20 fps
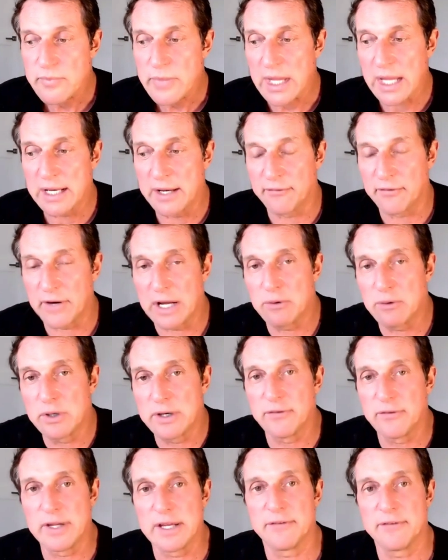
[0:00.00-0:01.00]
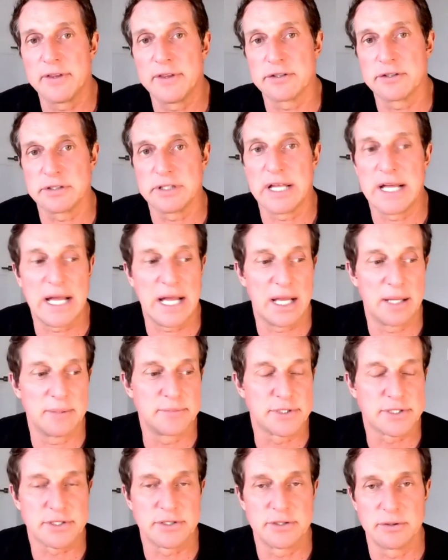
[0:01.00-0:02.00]
And if I would have given those
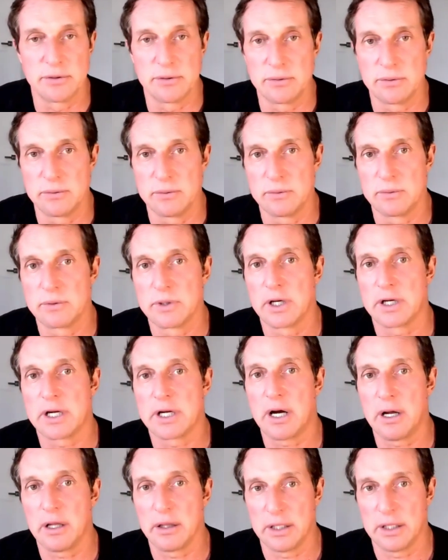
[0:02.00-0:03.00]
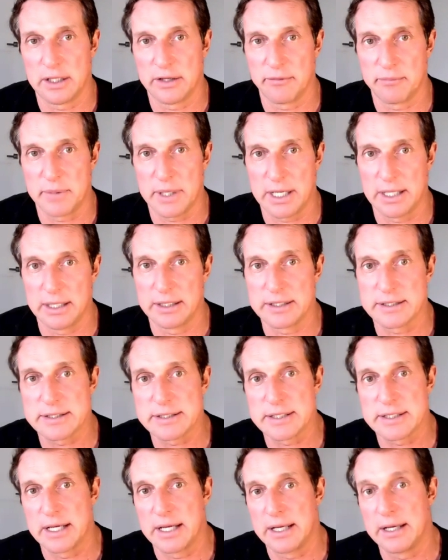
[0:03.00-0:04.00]
labs to a colleague of mine and
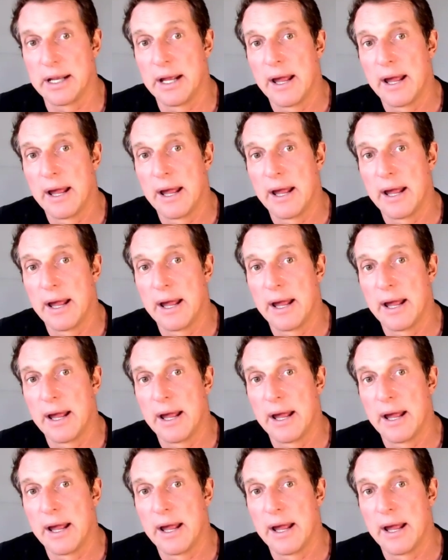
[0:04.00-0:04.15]
said,